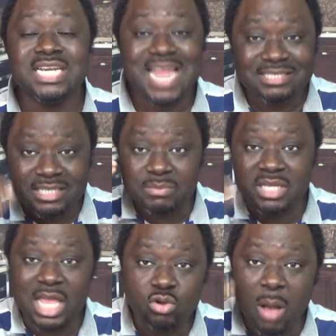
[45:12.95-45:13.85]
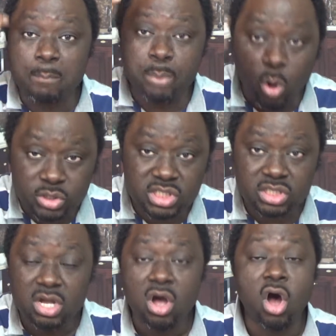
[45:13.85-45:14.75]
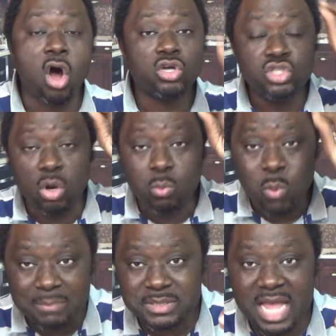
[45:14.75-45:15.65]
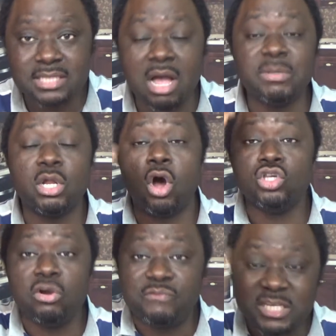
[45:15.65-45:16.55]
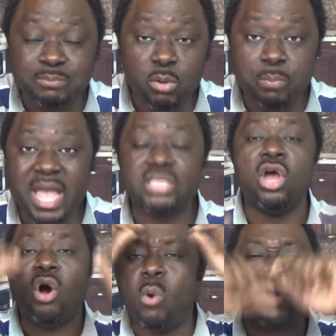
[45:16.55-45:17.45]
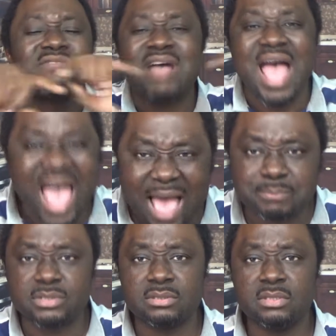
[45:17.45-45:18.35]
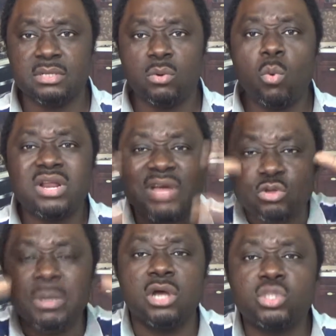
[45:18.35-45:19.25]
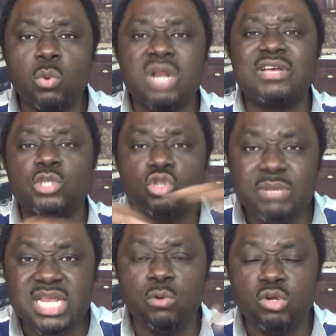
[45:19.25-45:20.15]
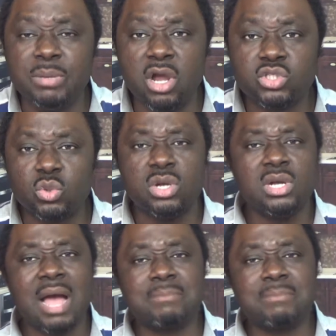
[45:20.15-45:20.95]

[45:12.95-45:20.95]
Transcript: There is something that you can post on your website, on your Facebook page, on whatever apps, whatever you belong to, whatever social media we belong to.